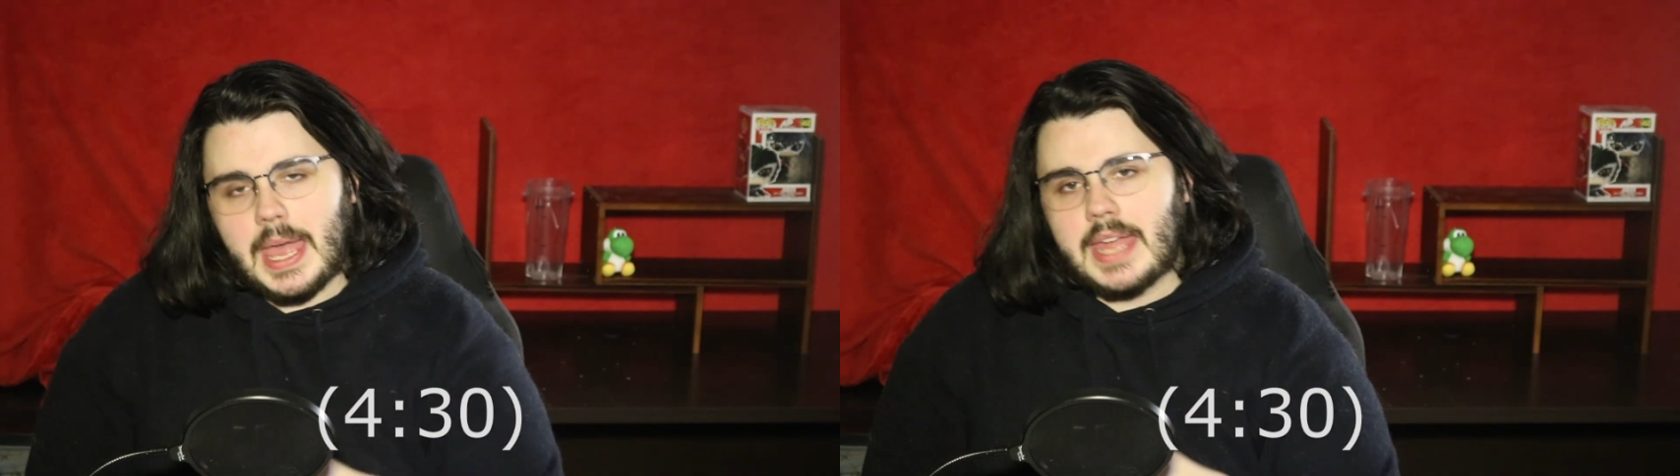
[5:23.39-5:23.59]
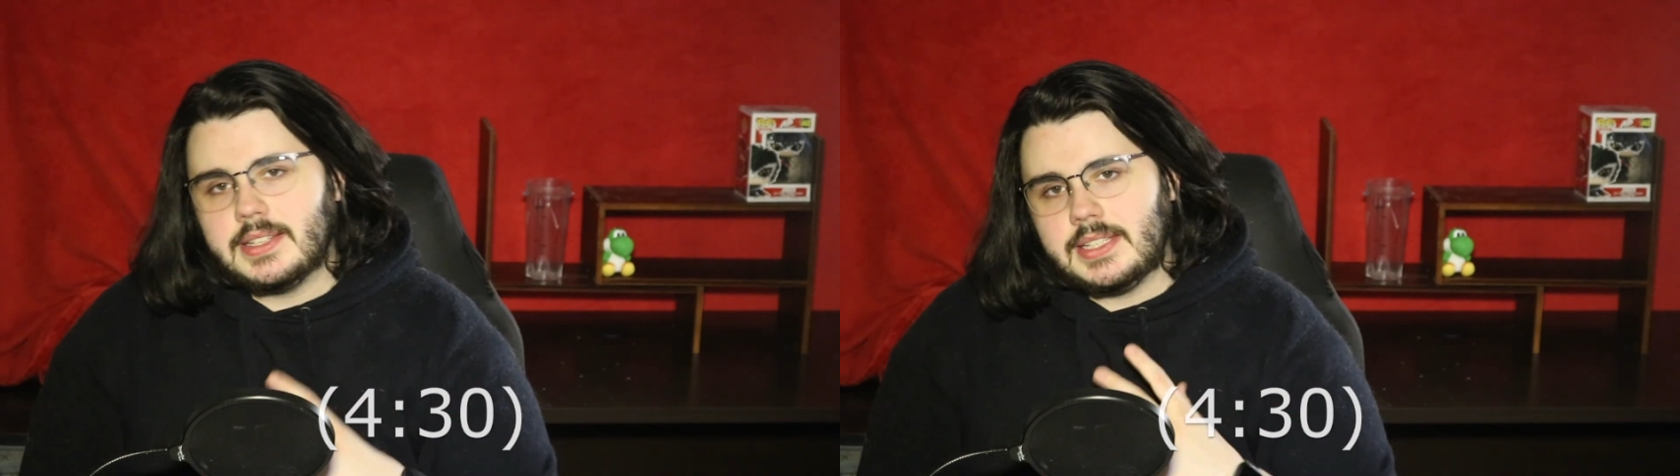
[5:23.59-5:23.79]

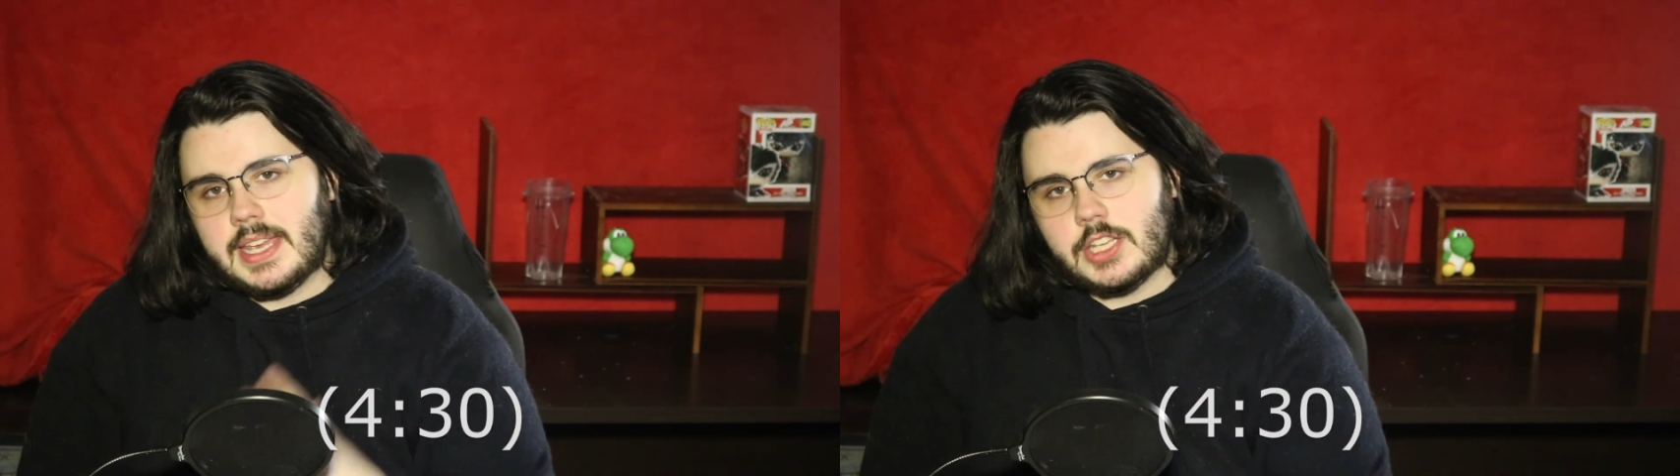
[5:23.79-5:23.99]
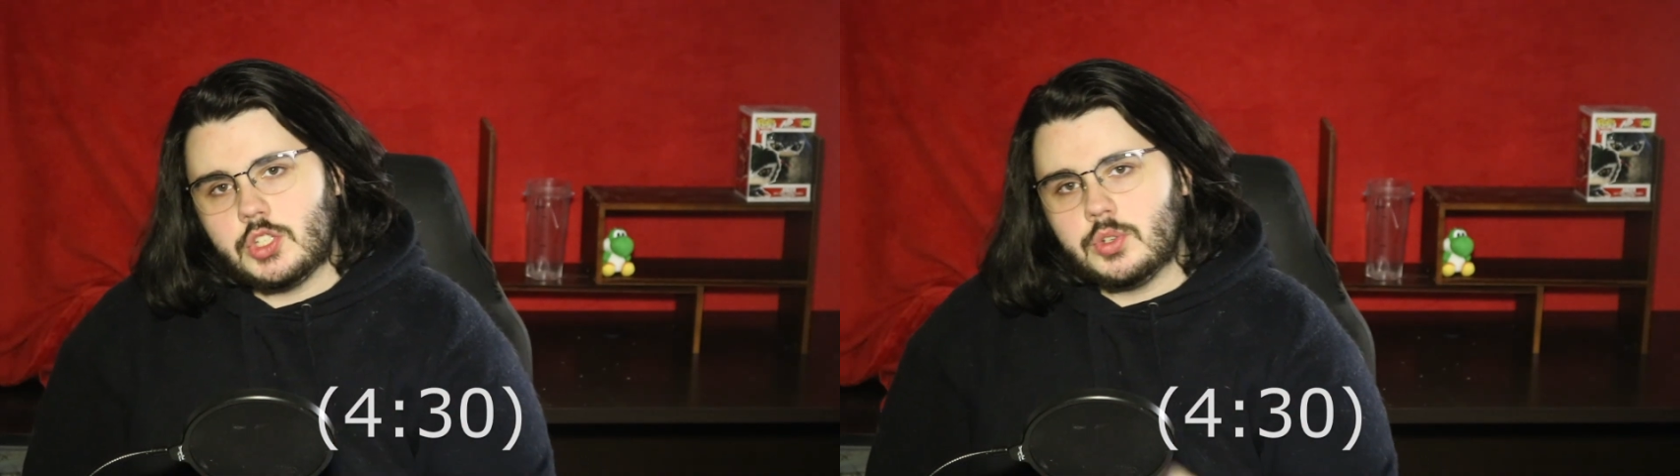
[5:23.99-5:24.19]
badly
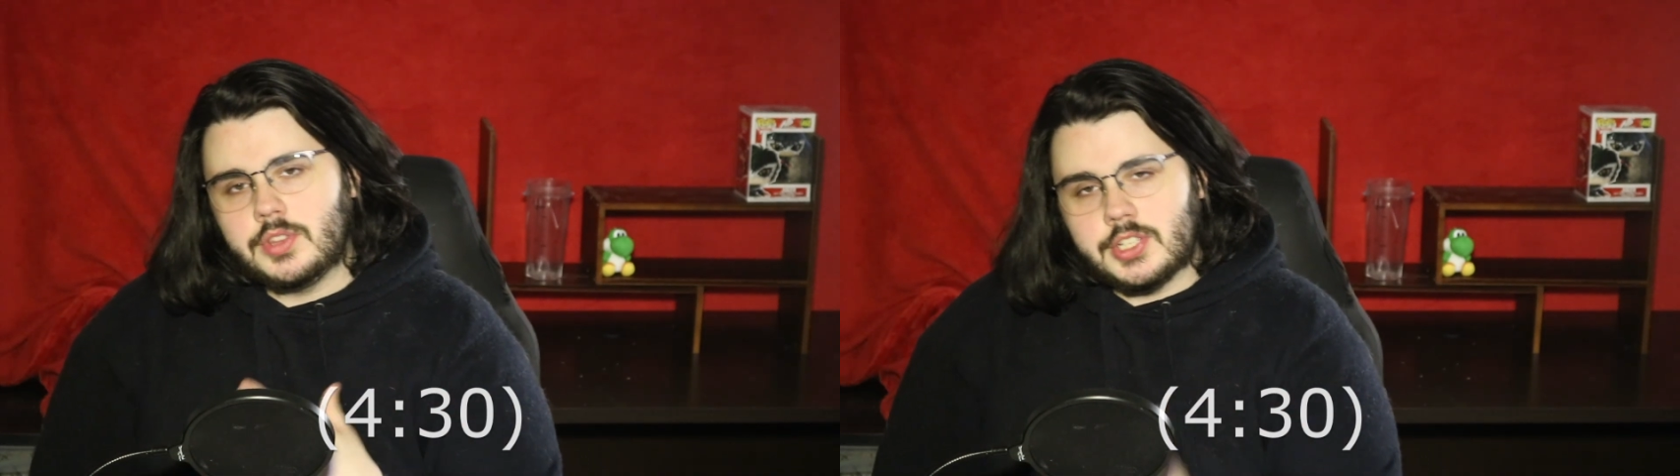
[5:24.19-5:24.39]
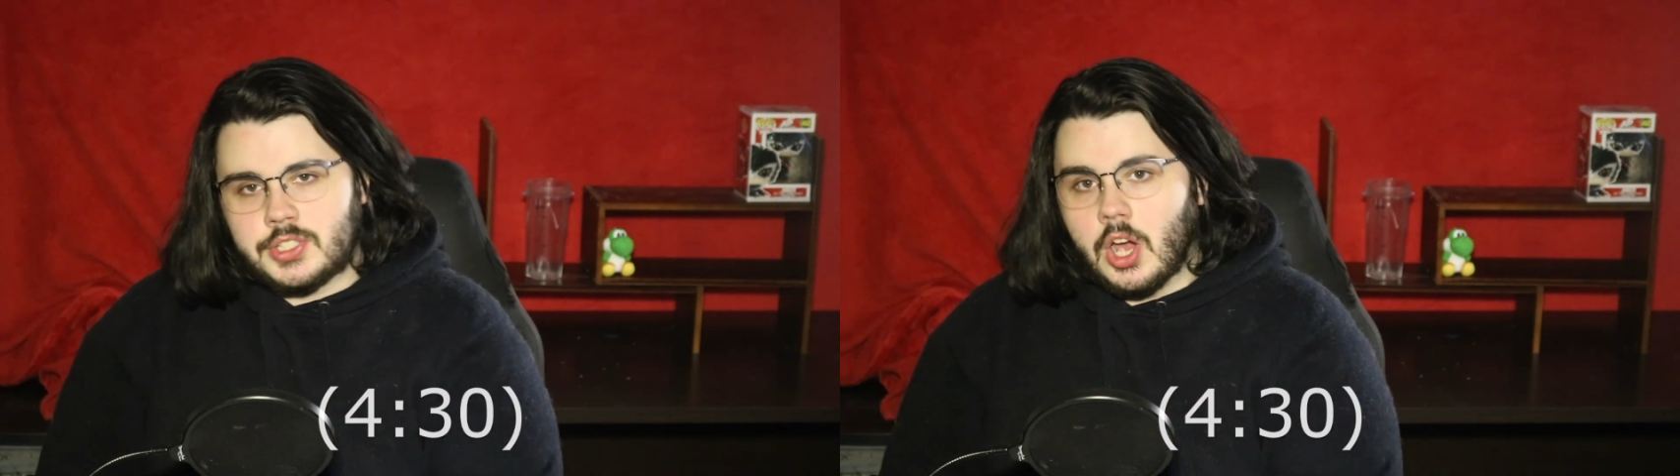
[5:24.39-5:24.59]

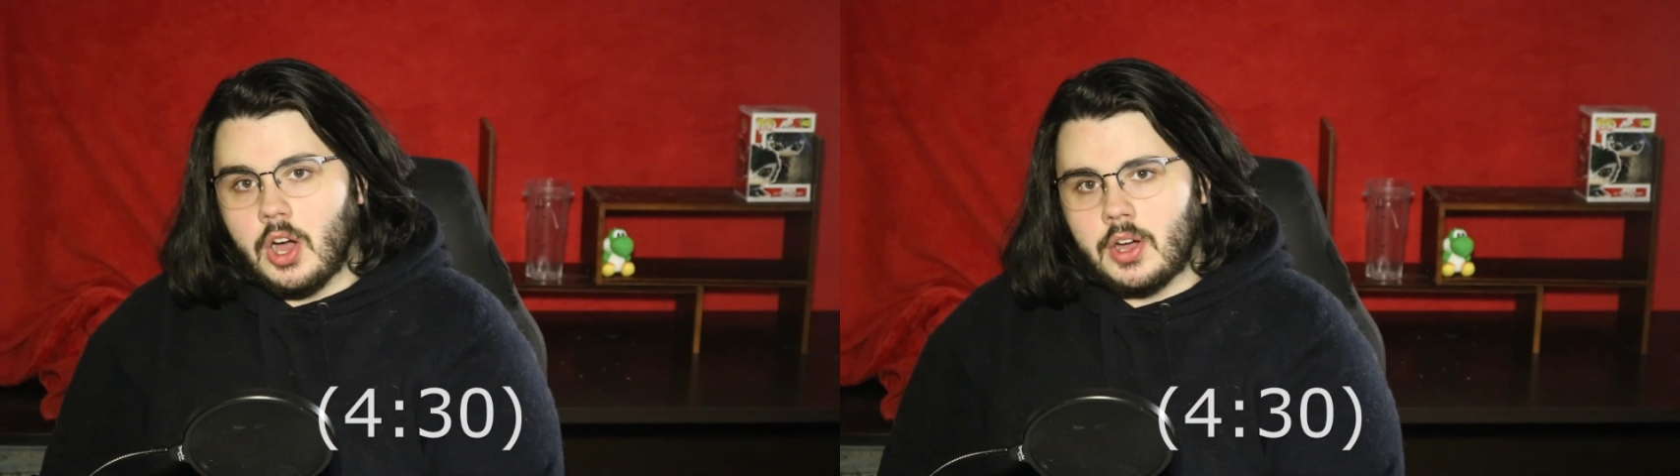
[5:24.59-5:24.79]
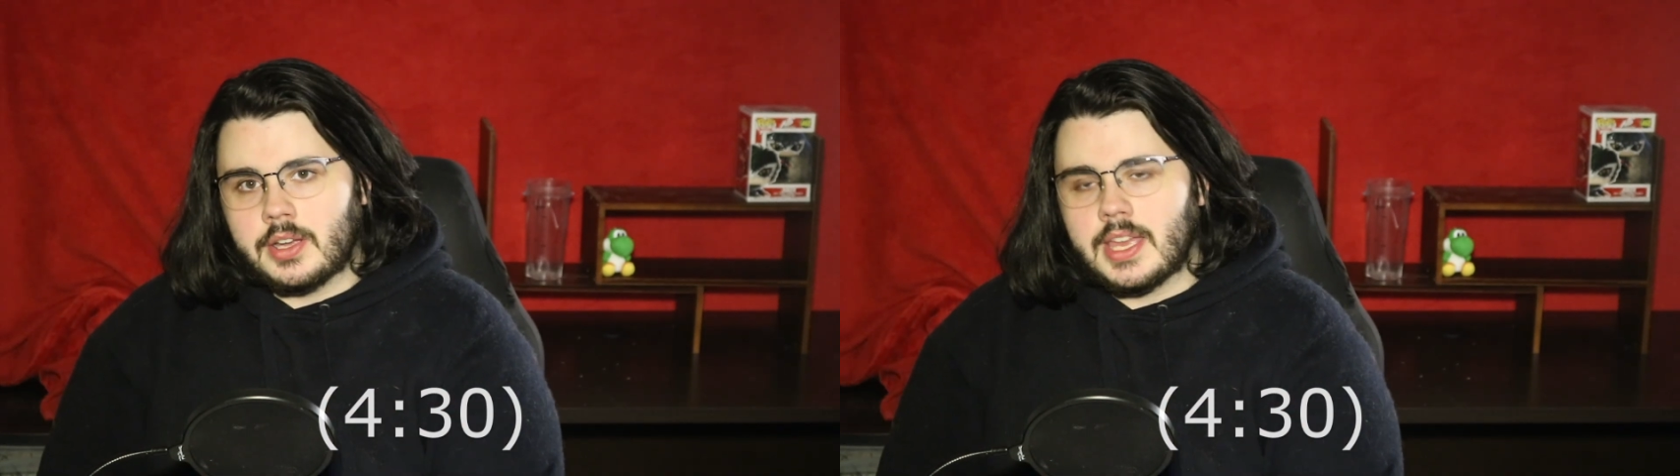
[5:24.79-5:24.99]
injured the
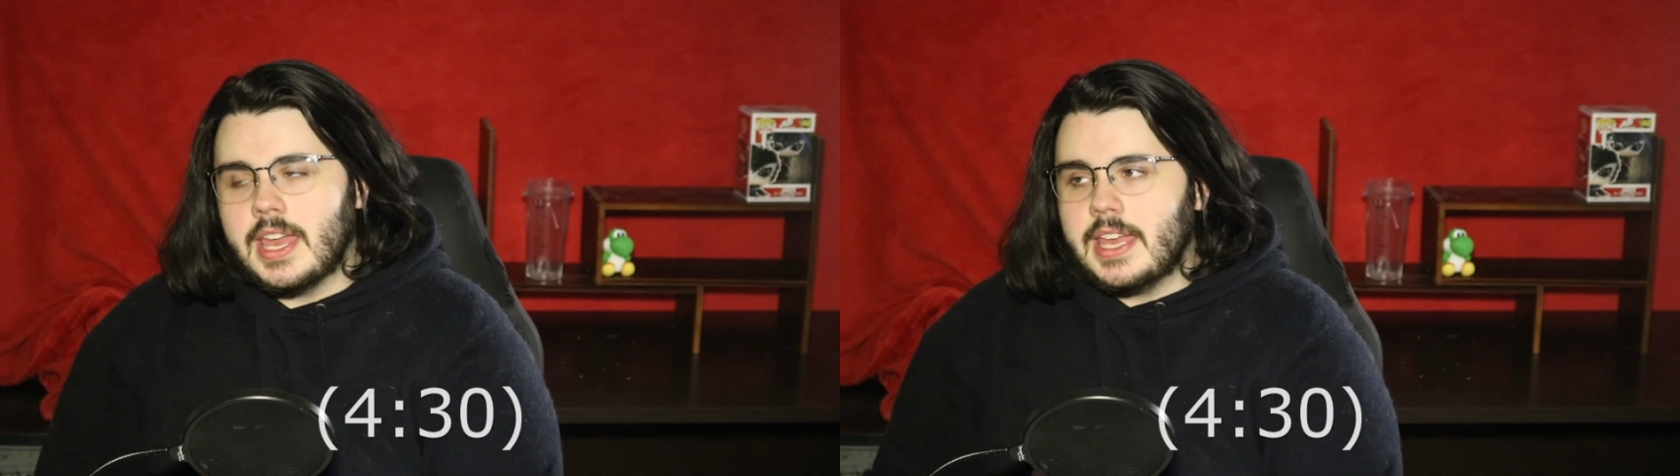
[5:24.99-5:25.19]
dog,